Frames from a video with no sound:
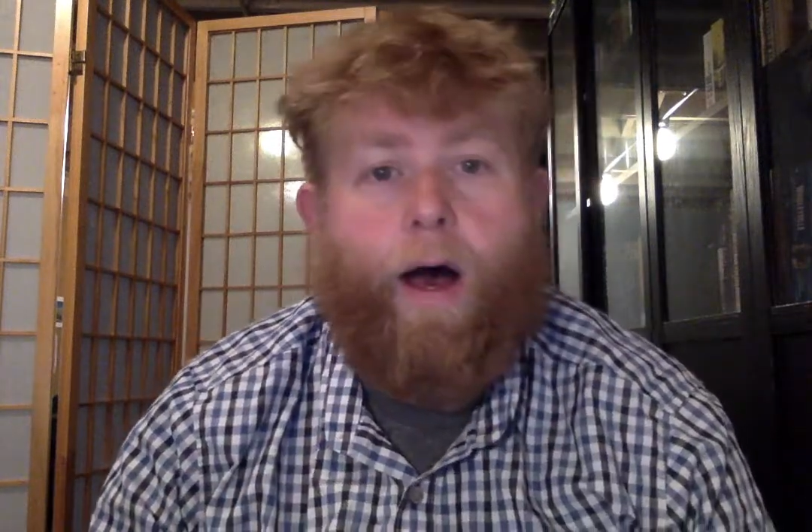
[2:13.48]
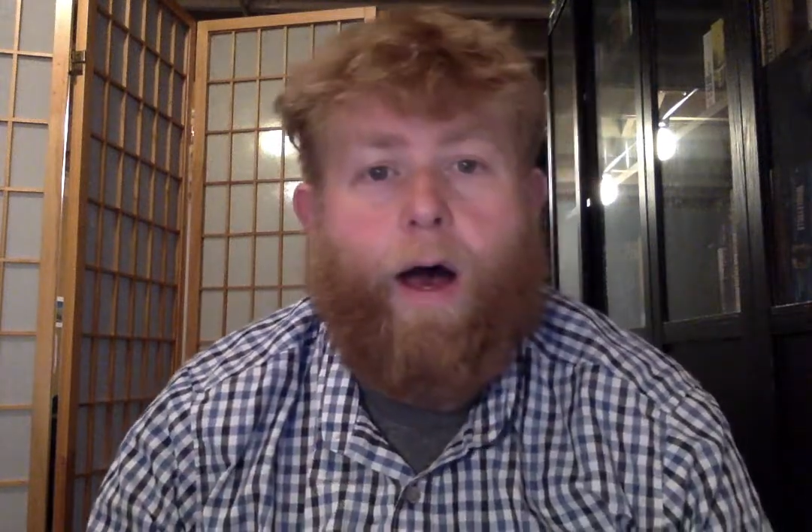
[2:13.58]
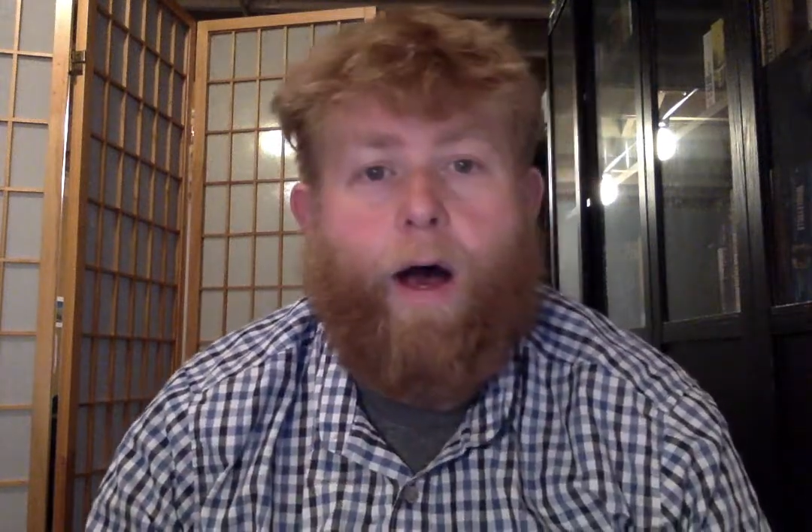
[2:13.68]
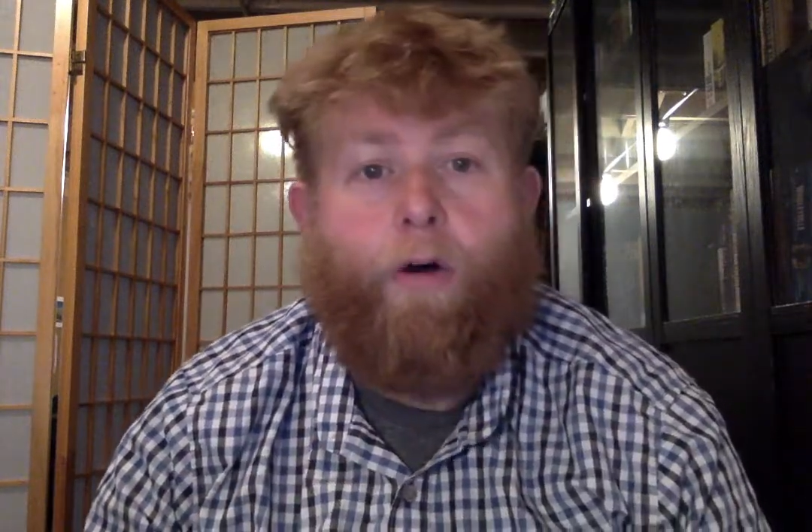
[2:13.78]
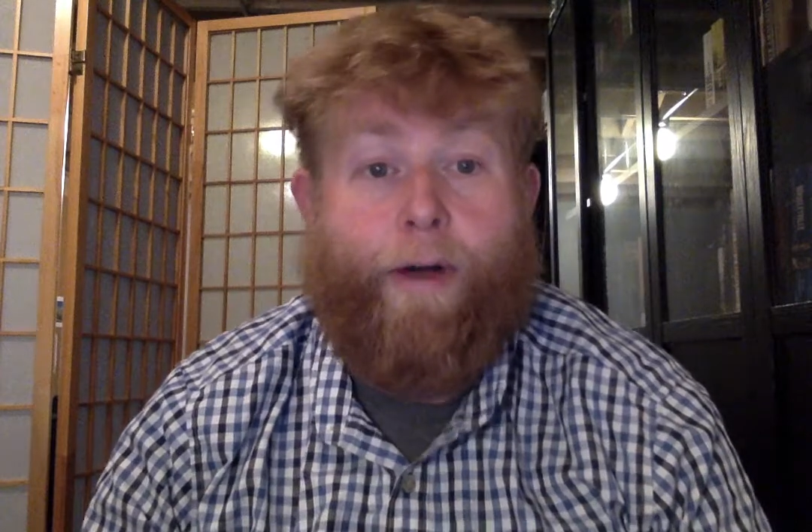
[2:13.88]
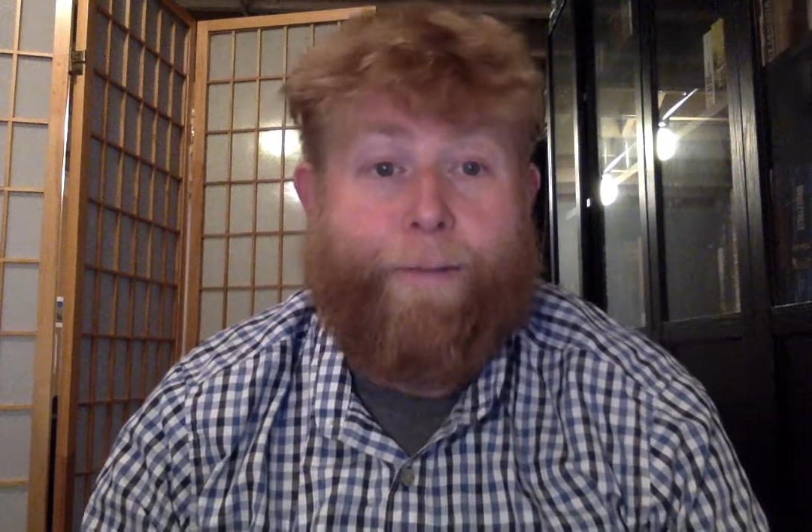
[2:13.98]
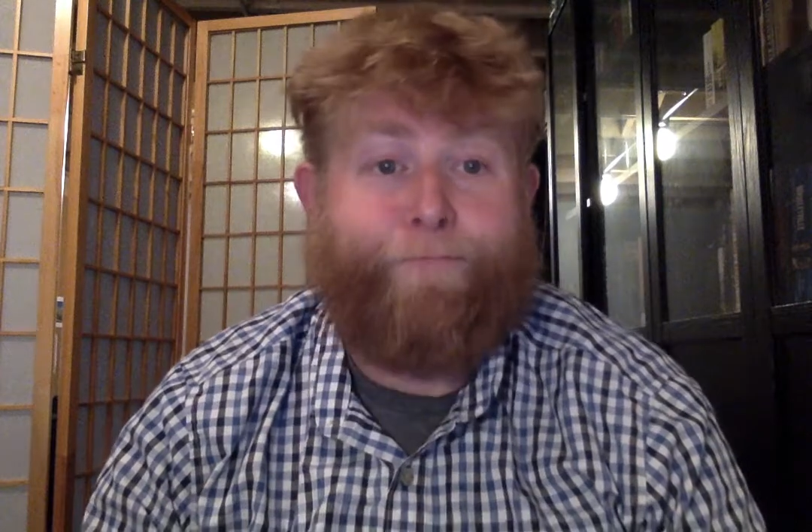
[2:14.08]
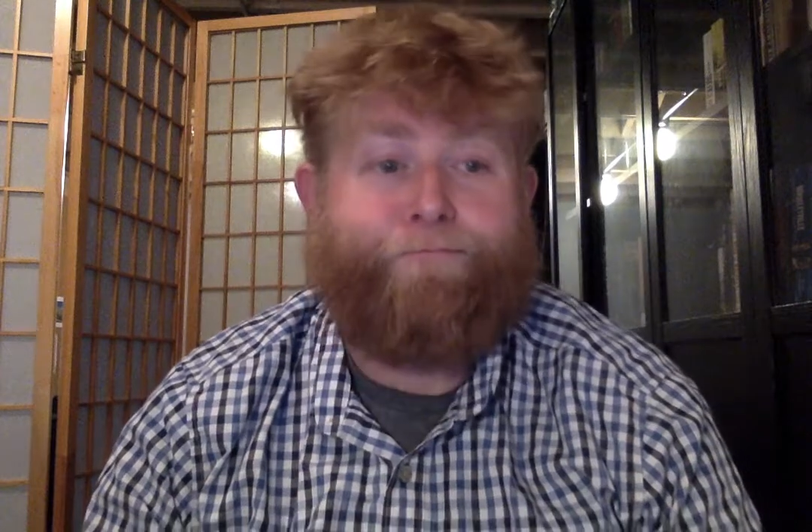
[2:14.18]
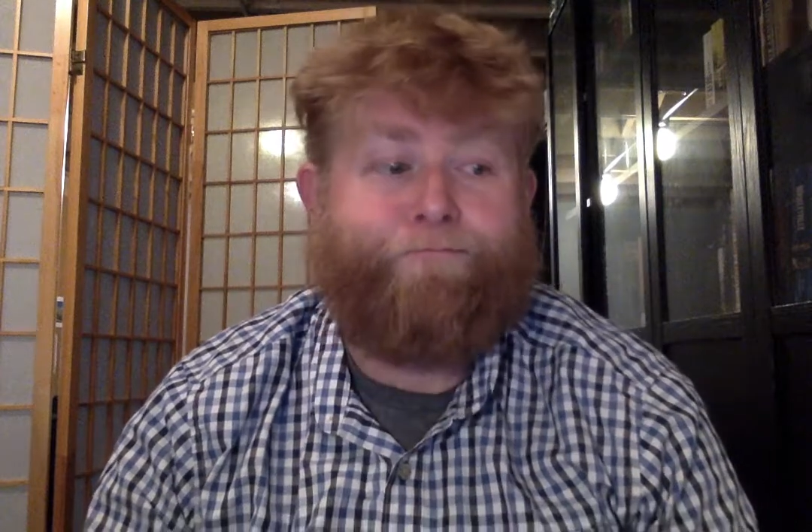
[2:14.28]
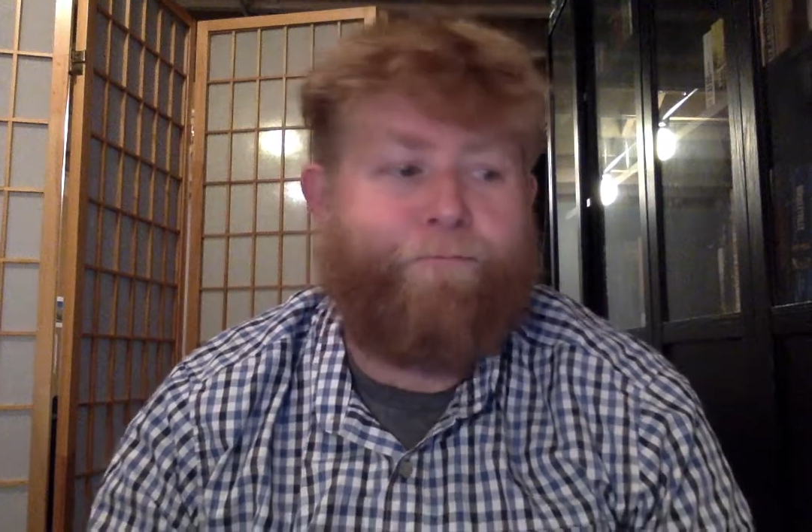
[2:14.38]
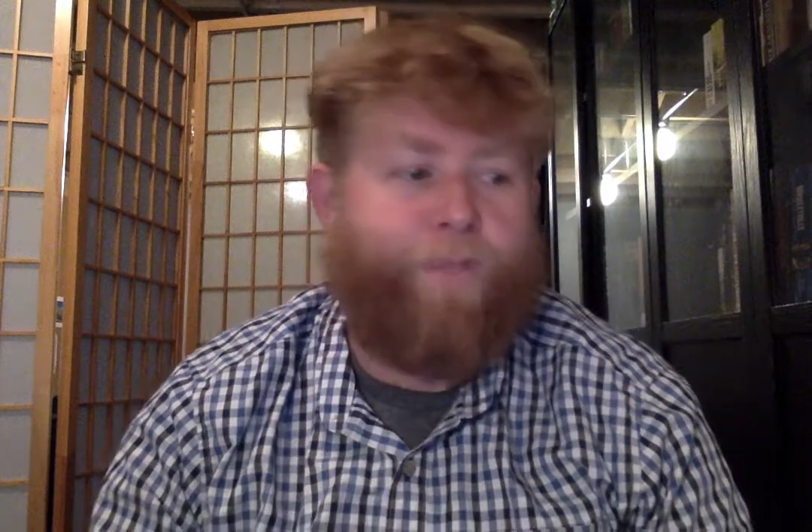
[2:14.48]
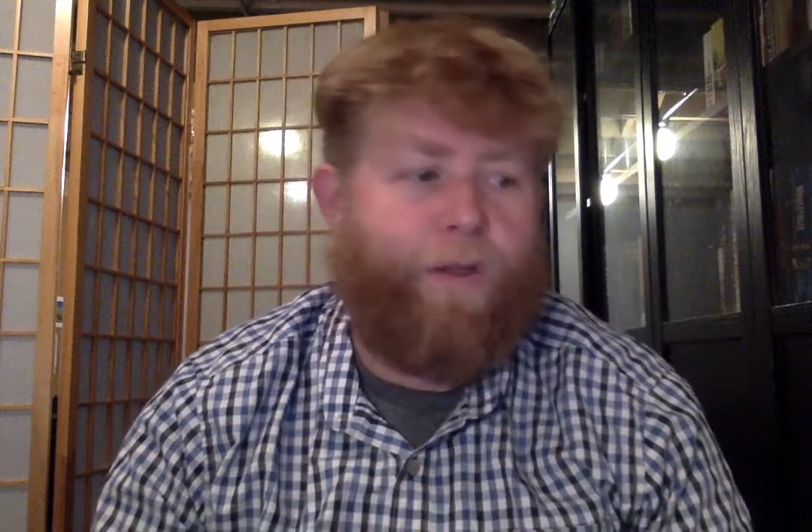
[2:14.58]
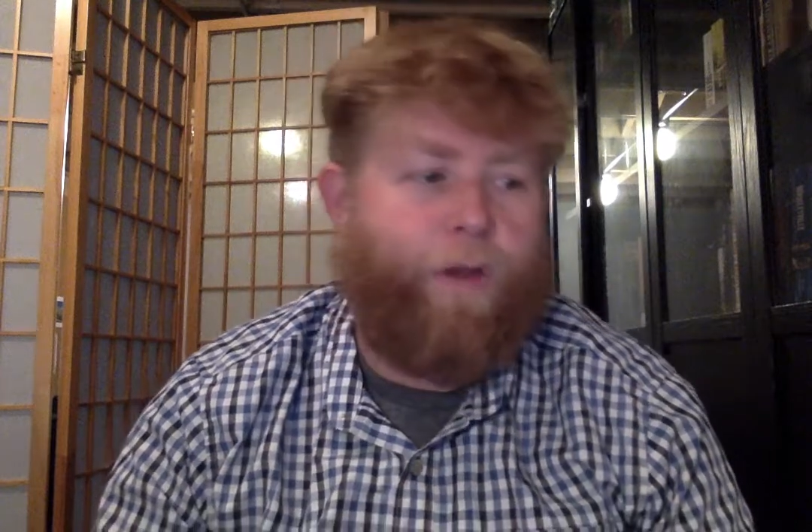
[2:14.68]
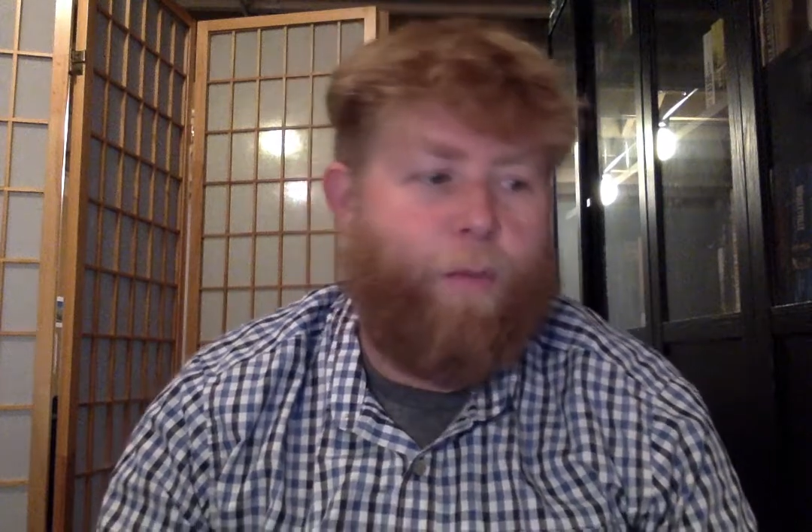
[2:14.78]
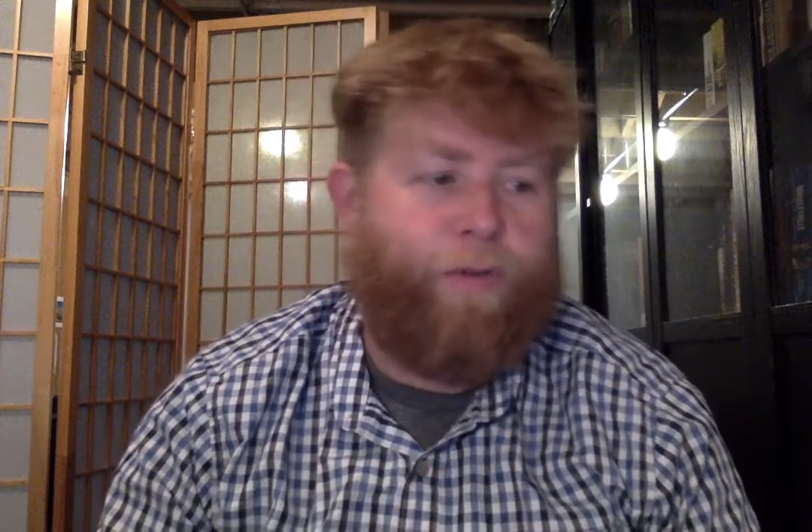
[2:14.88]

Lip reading: All right, number